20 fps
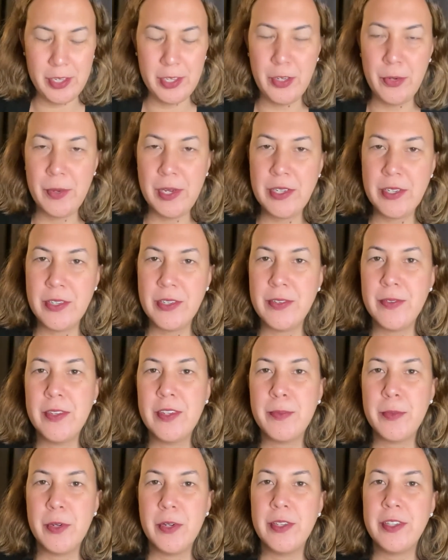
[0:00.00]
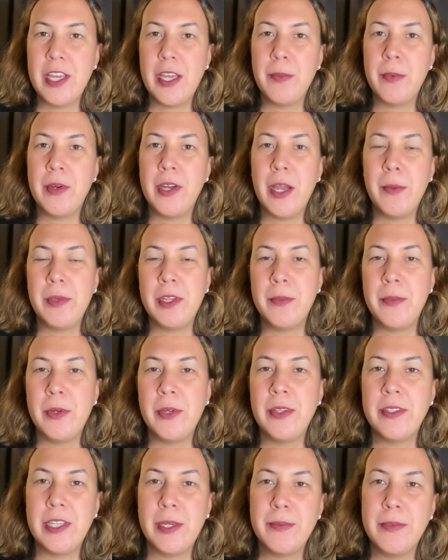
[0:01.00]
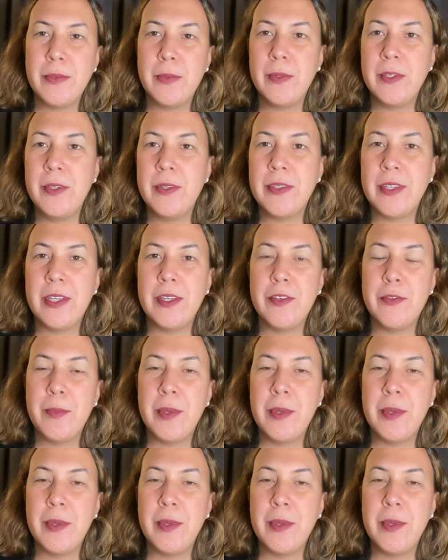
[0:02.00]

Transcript: iterations of this prototype, or how many prototypes would you say you've